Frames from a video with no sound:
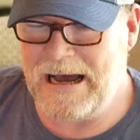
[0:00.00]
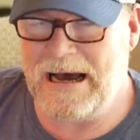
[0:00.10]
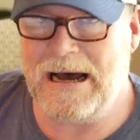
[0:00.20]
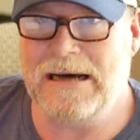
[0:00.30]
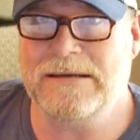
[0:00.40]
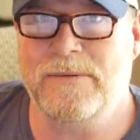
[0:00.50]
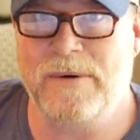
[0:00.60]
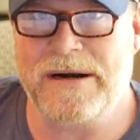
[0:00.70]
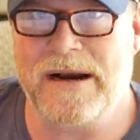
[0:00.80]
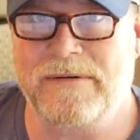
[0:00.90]
uh,
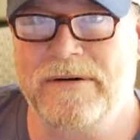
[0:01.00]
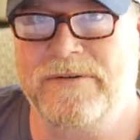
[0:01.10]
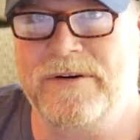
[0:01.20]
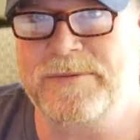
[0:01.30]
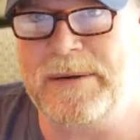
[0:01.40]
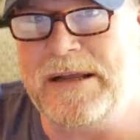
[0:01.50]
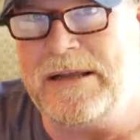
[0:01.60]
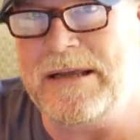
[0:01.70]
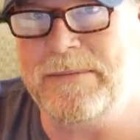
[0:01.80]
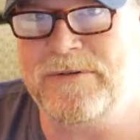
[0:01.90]
whatever. There's
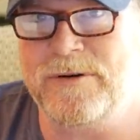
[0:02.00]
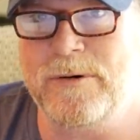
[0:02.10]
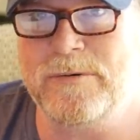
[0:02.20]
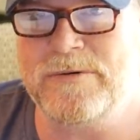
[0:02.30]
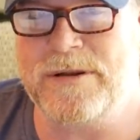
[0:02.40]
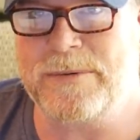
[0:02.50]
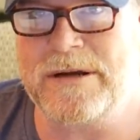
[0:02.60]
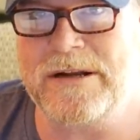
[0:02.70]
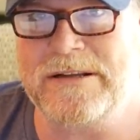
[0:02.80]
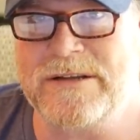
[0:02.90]
Benelli M2
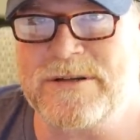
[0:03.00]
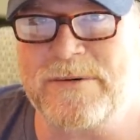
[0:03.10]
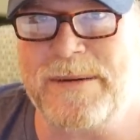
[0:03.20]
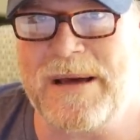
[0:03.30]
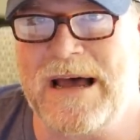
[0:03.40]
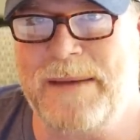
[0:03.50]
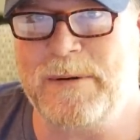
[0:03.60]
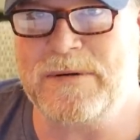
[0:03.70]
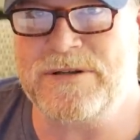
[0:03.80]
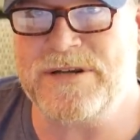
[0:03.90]
three gun edition right behind
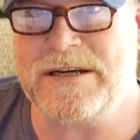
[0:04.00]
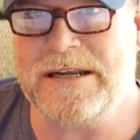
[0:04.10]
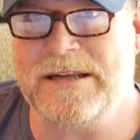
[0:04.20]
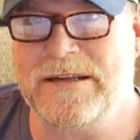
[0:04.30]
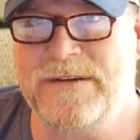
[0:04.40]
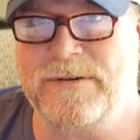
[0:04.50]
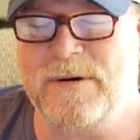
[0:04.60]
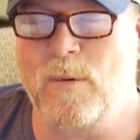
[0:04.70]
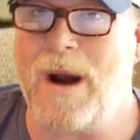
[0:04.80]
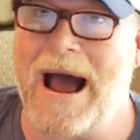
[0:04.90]
me with a J. Kenny
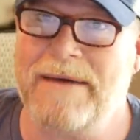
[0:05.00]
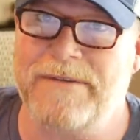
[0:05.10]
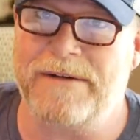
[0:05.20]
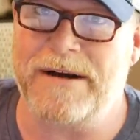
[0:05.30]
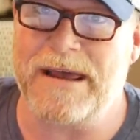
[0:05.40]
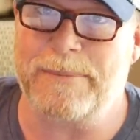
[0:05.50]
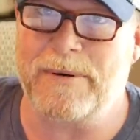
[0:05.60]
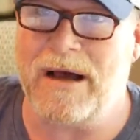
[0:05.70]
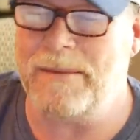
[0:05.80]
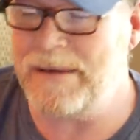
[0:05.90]
lifter. I've never had a problem